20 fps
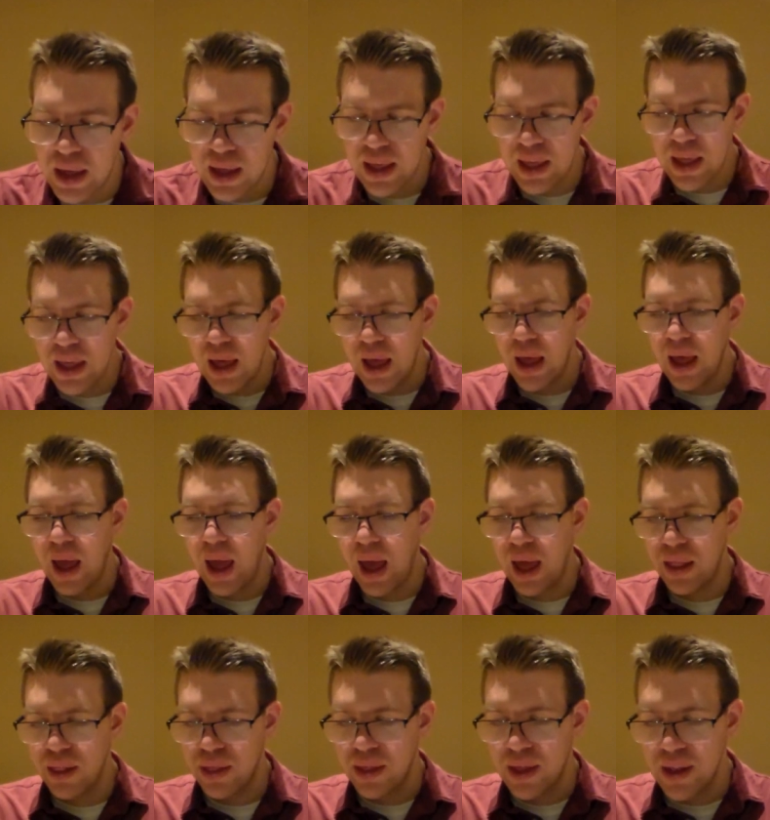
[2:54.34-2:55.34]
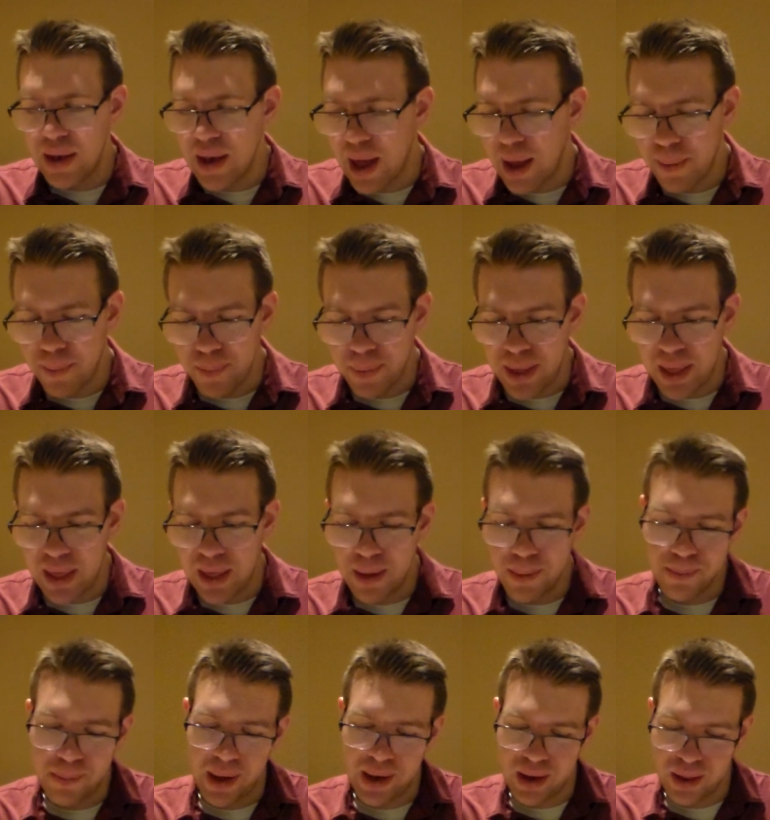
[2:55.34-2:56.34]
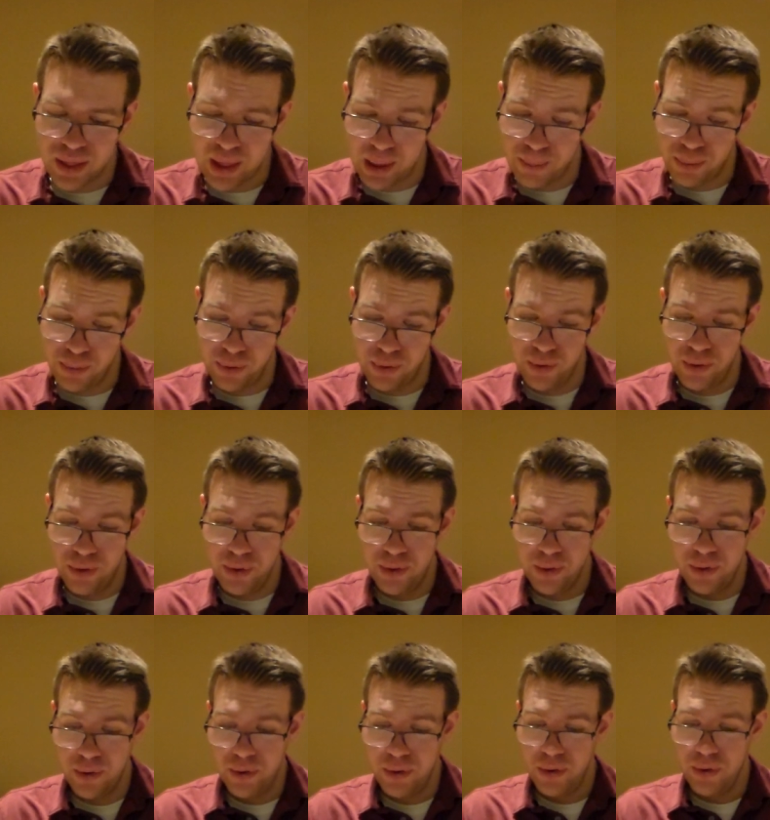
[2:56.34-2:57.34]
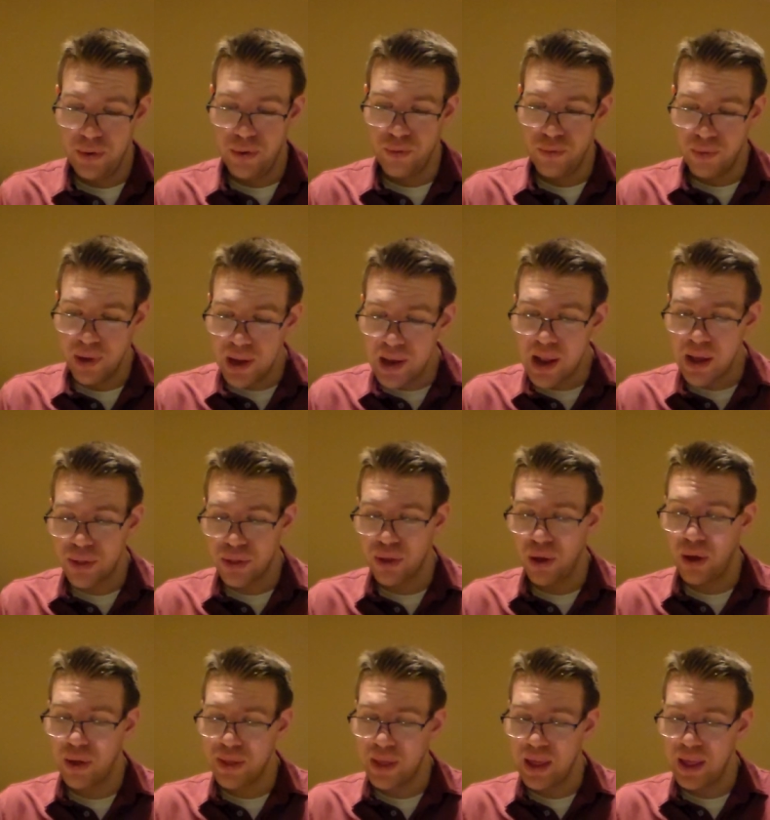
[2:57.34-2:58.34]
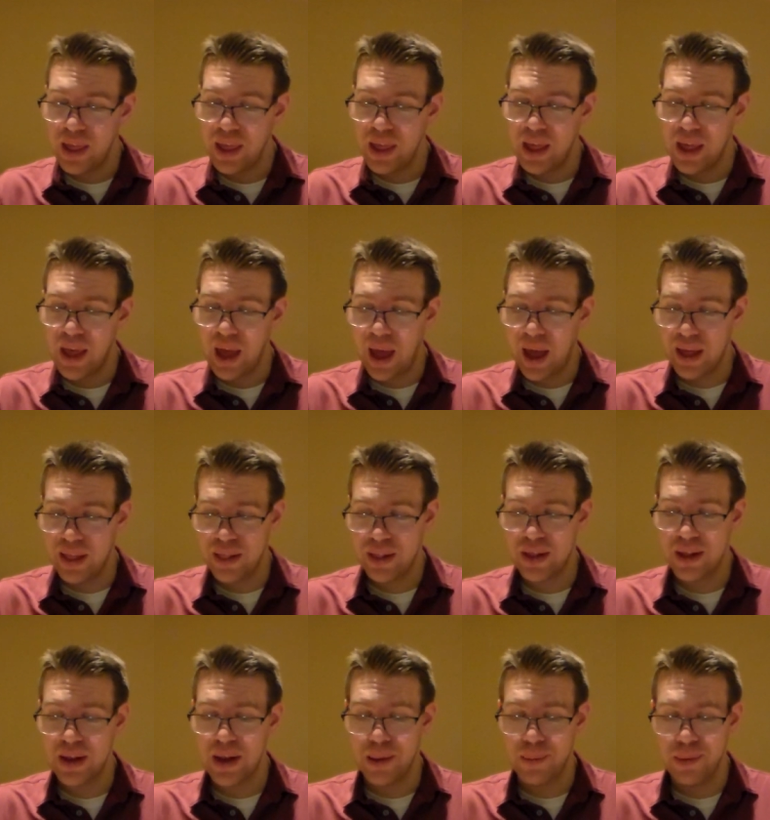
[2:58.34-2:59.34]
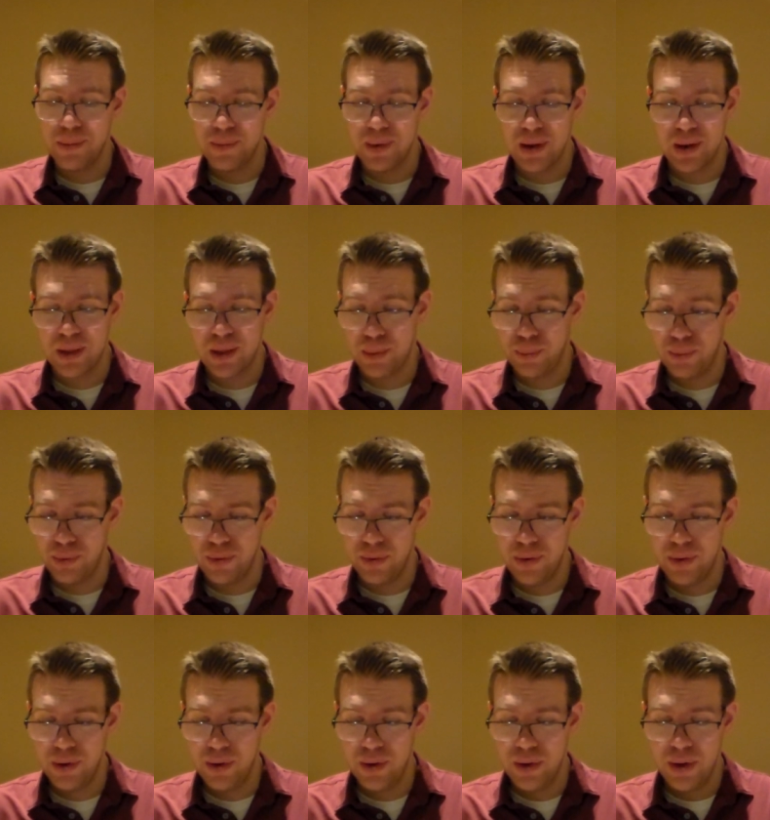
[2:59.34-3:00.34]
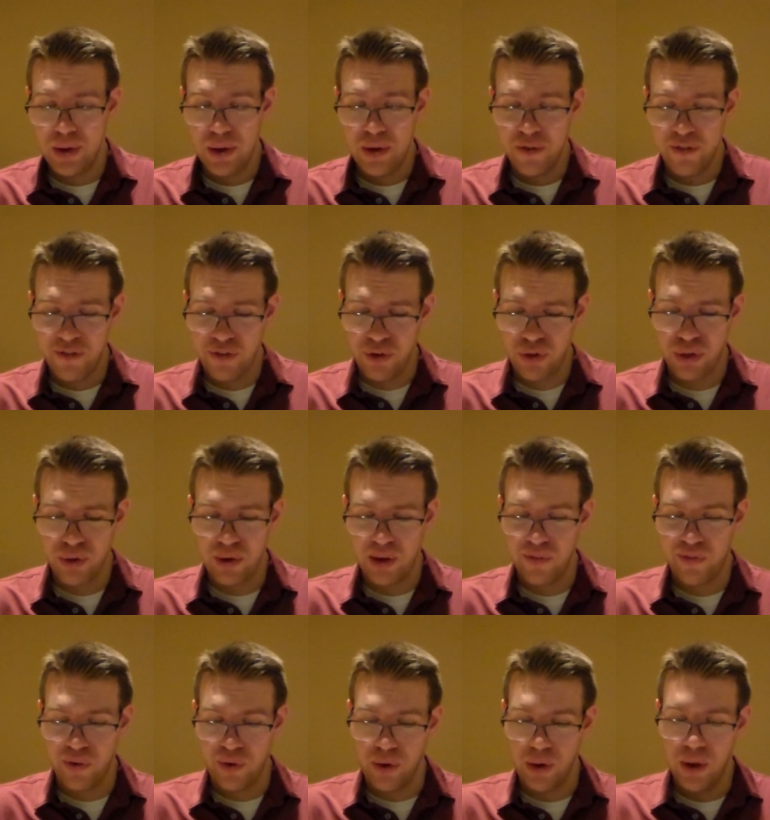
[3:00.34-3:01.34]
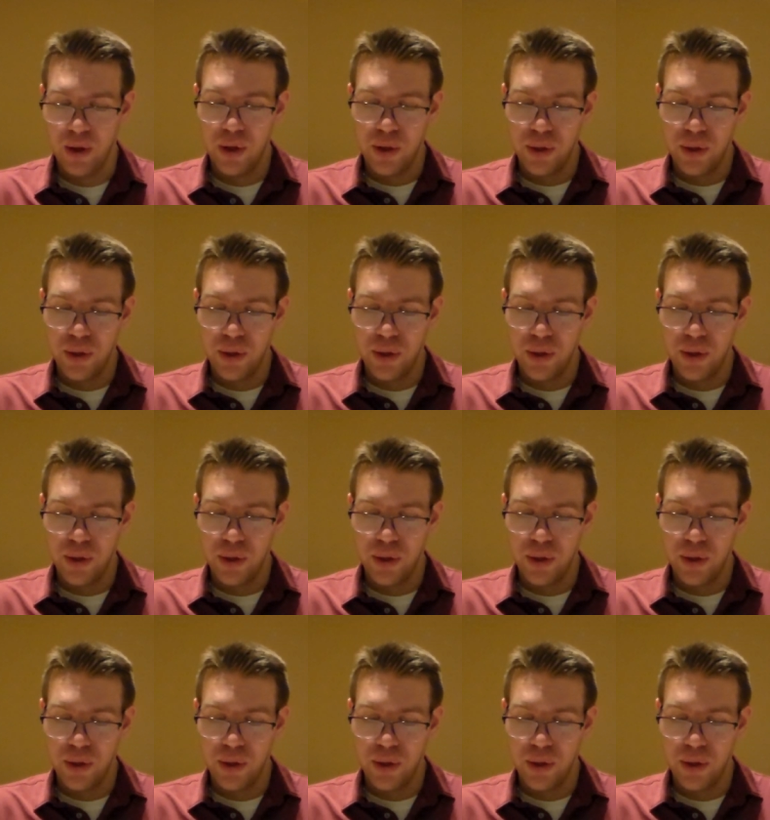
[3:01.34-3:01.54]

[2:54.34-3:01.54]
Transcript: that he has cannot be my disciple. Renounce all that he has cannot be my disciple. Verse 34